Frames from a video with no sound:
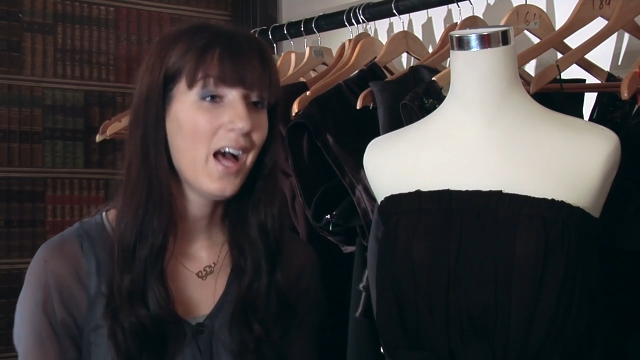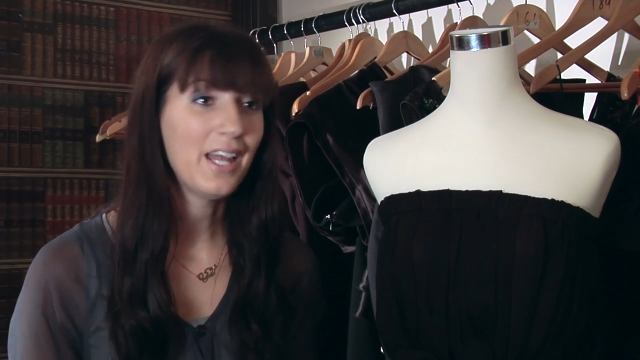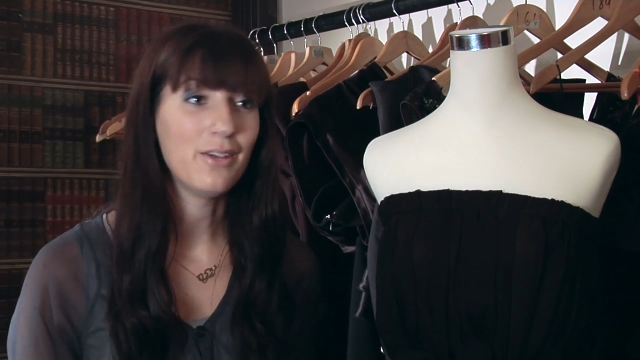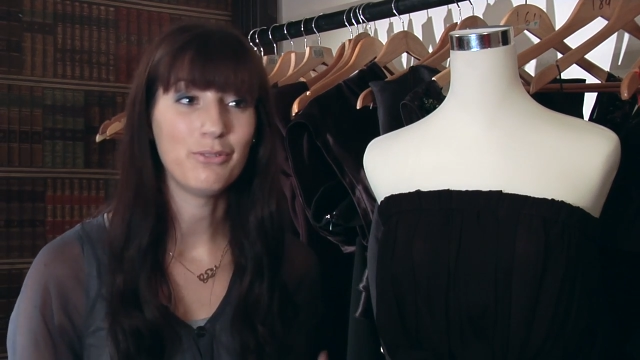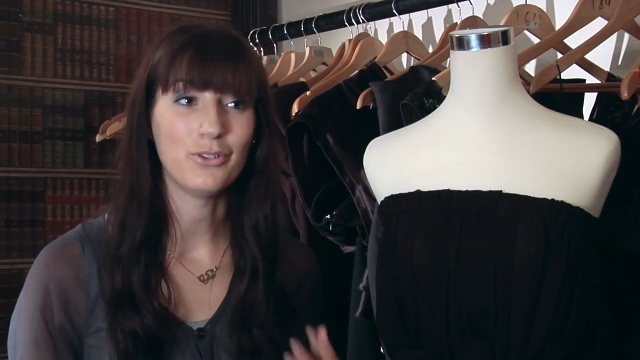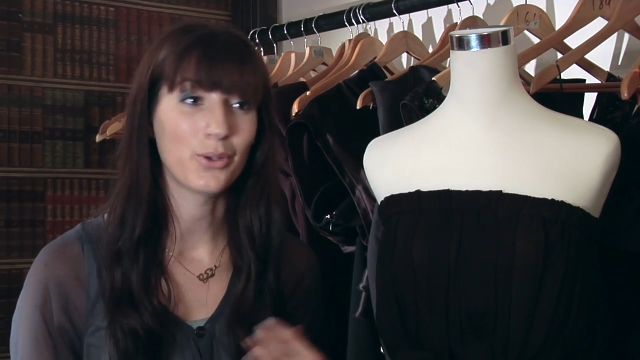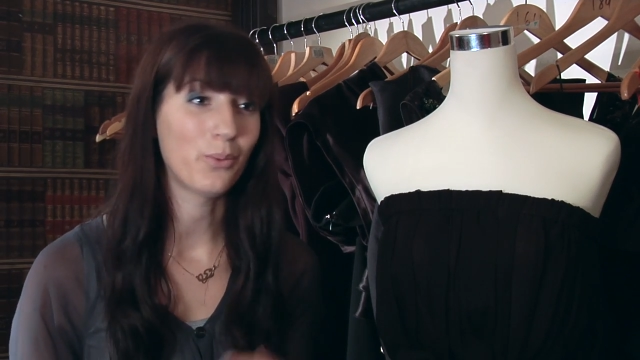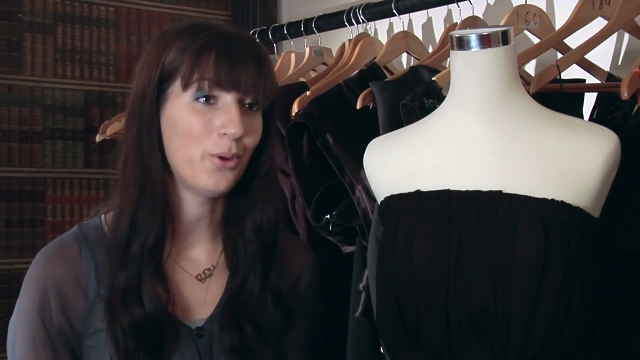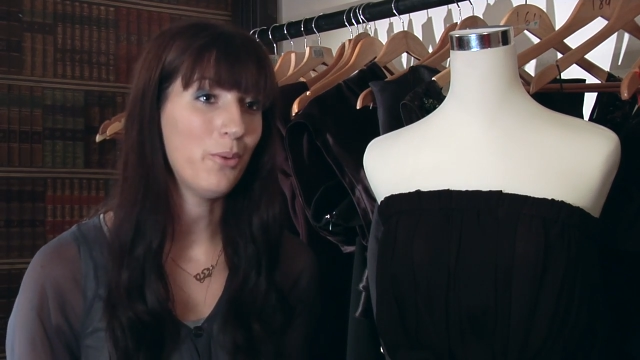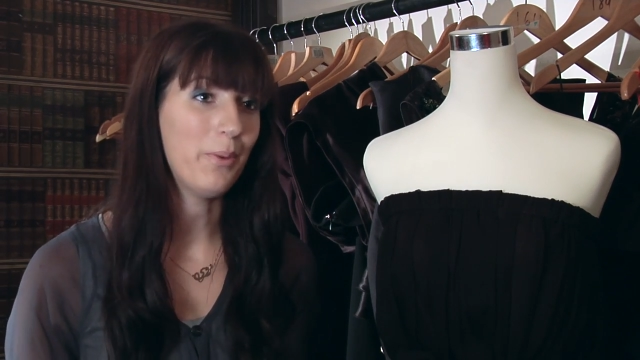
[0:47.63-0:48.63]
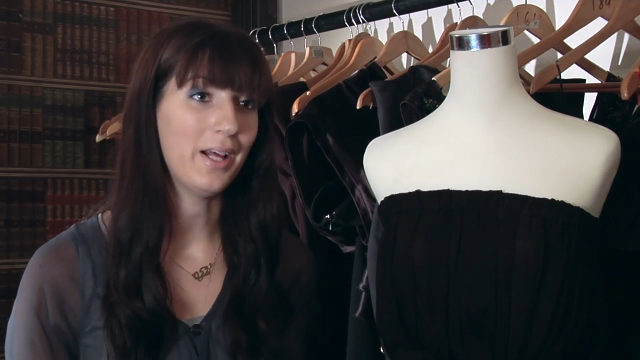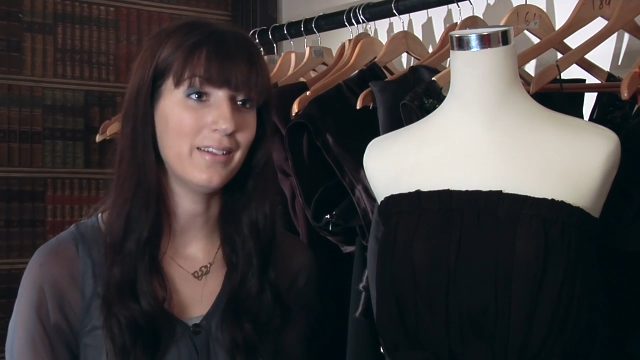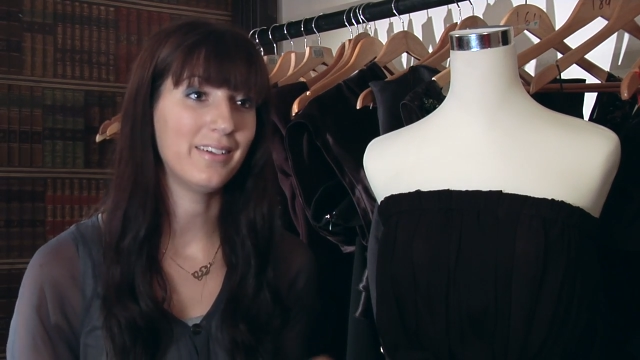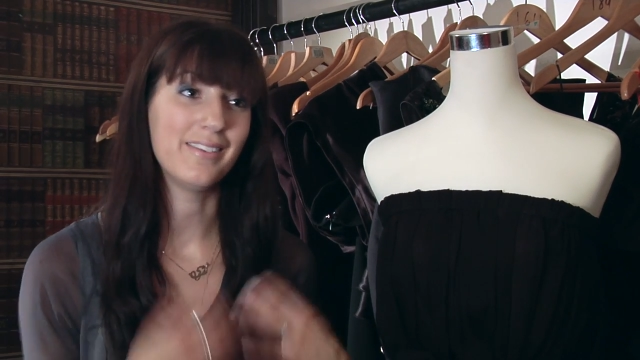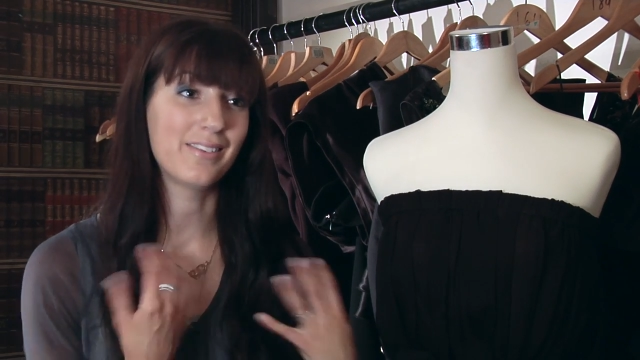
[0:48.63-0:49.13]
And if you don't want a
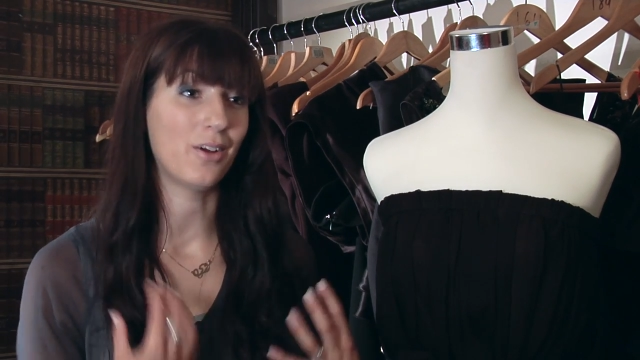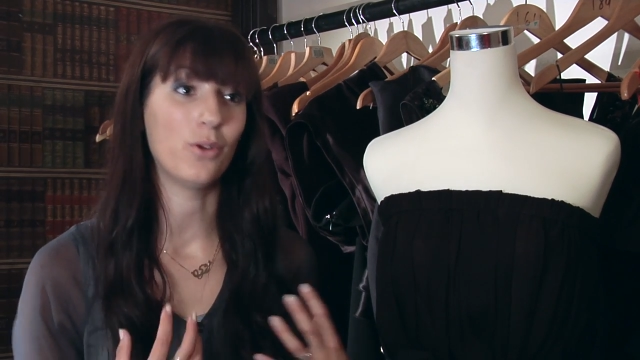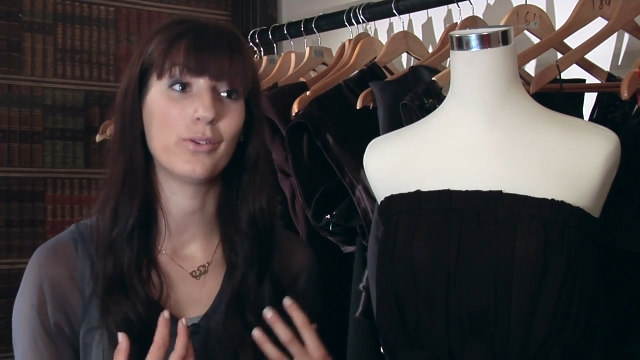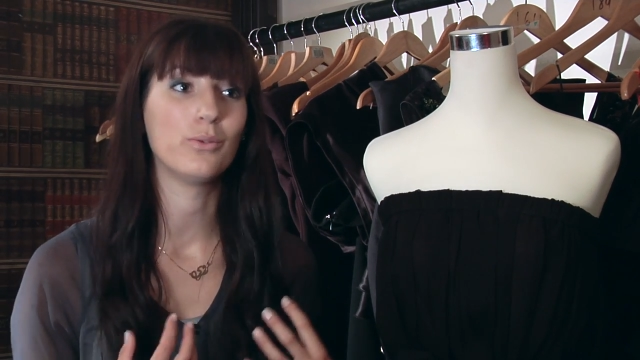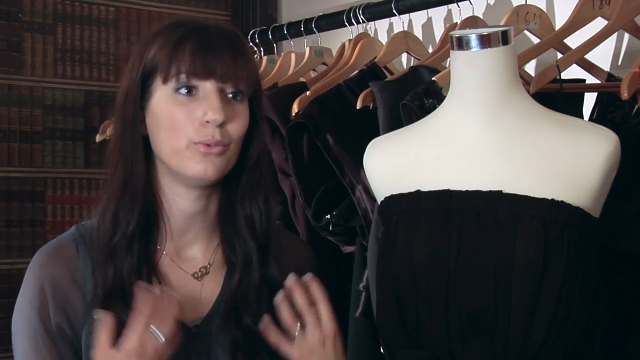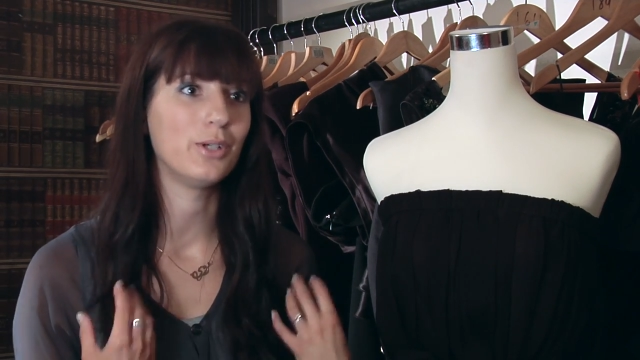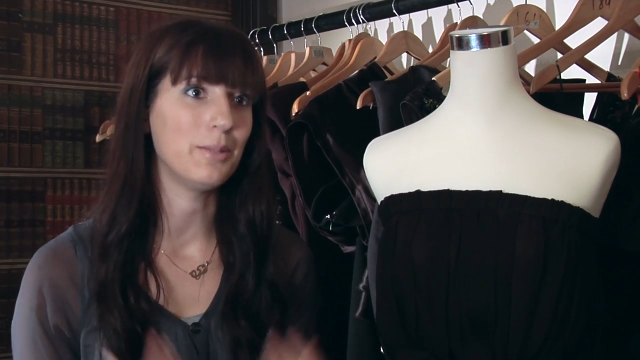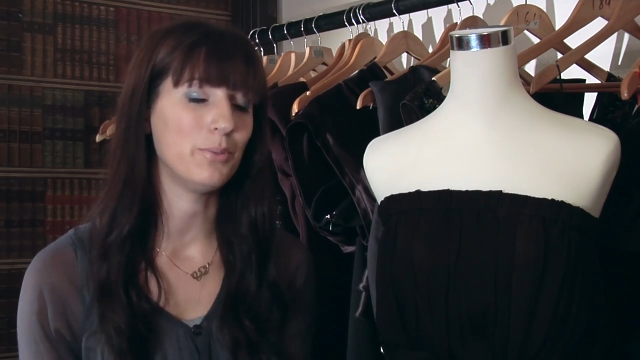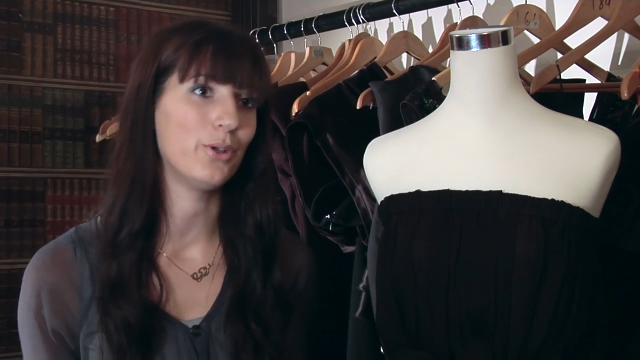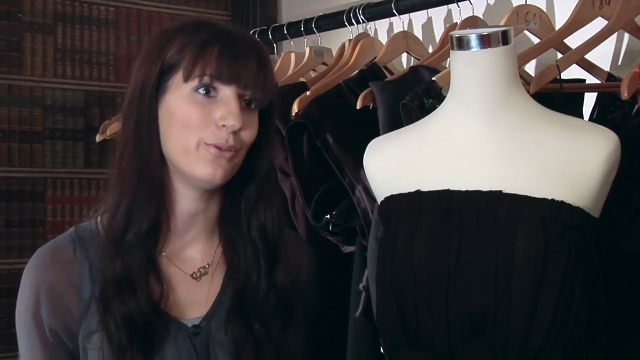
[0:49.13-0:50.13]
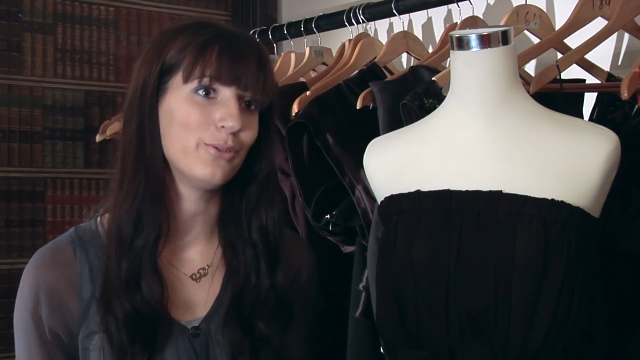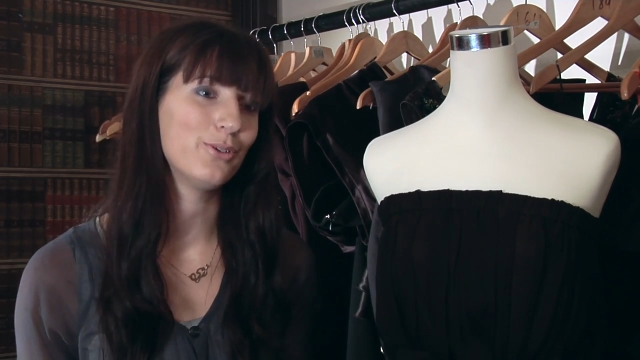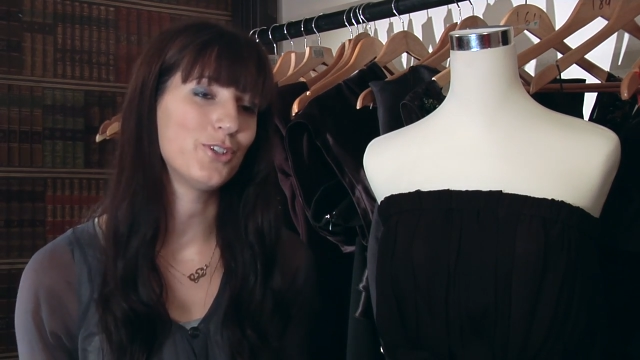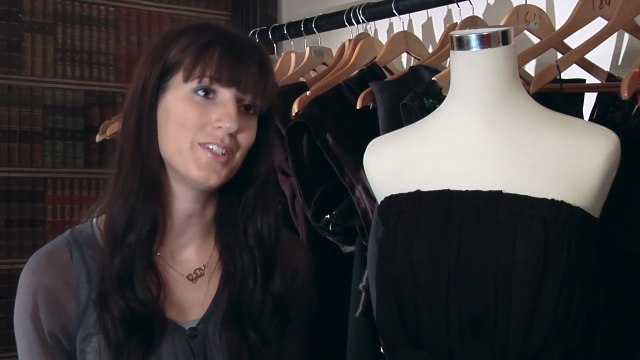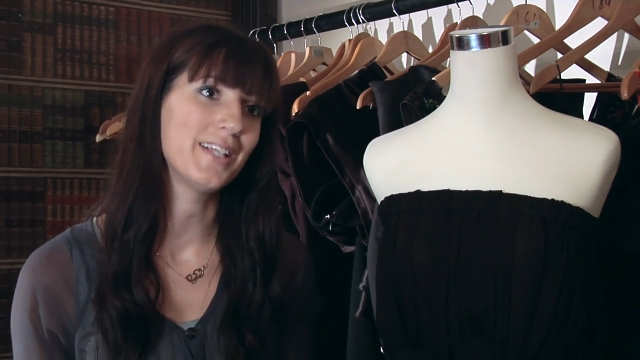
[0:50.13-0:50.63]
belt, it's also really
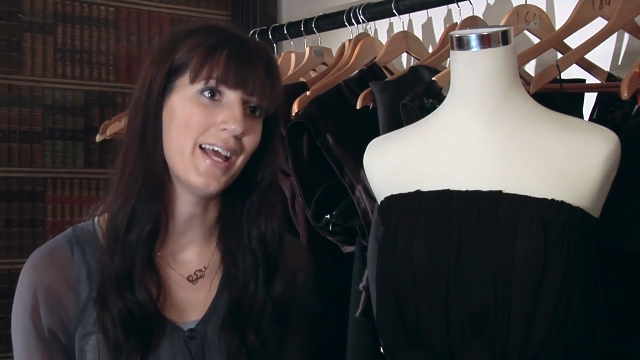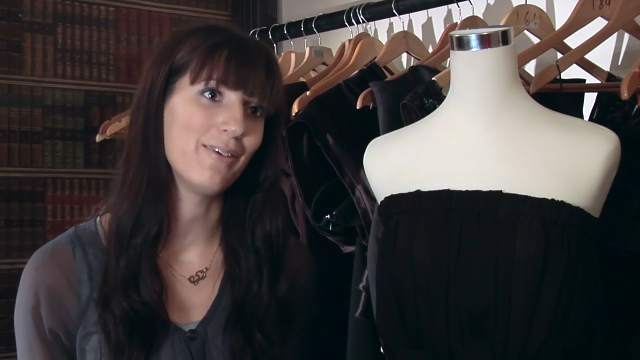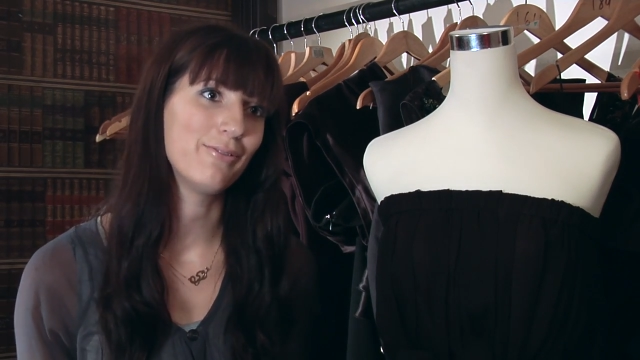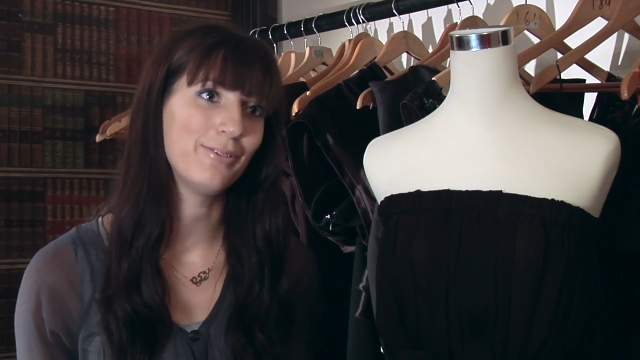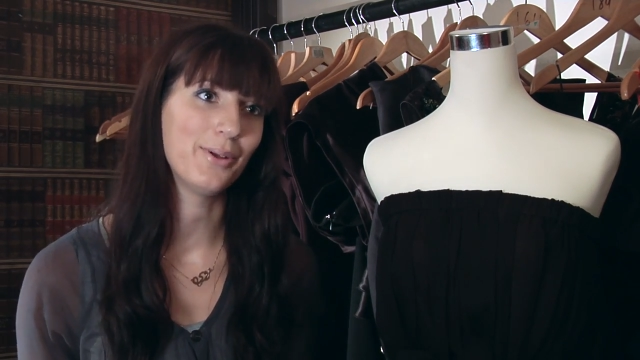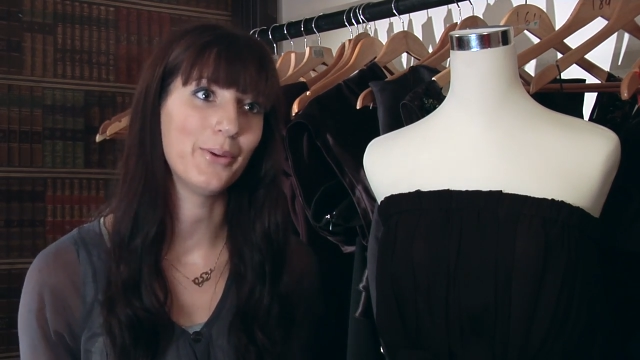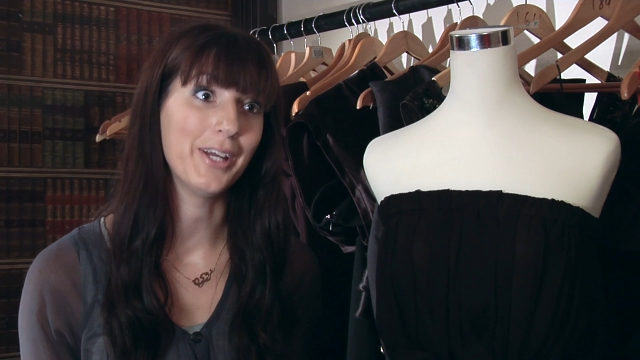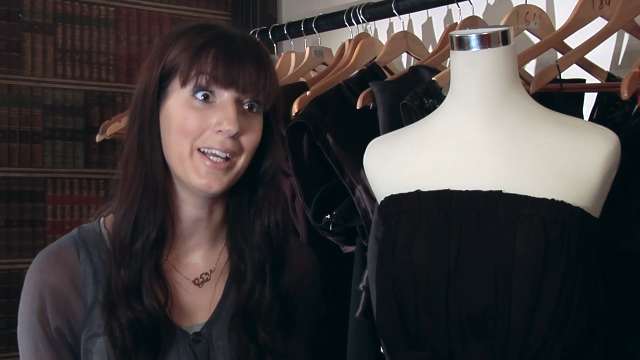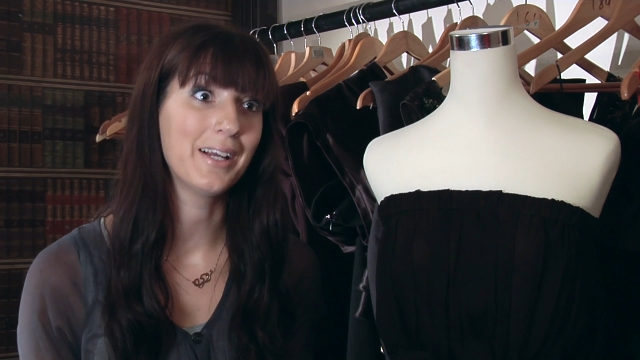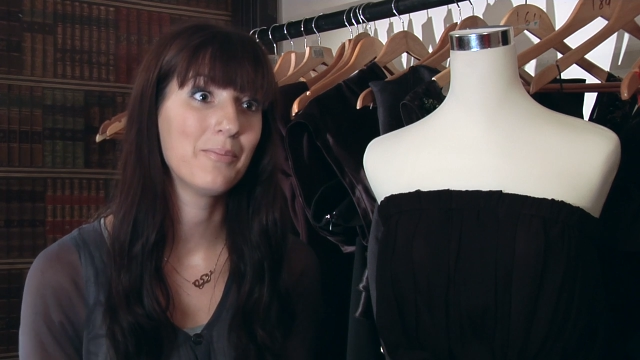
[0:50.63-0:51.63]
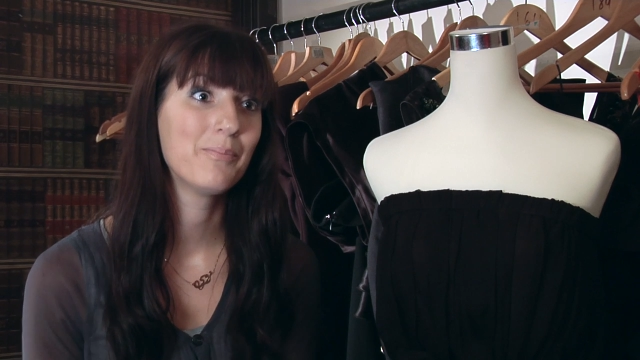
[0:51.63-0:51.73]
beautiful, just left flowing.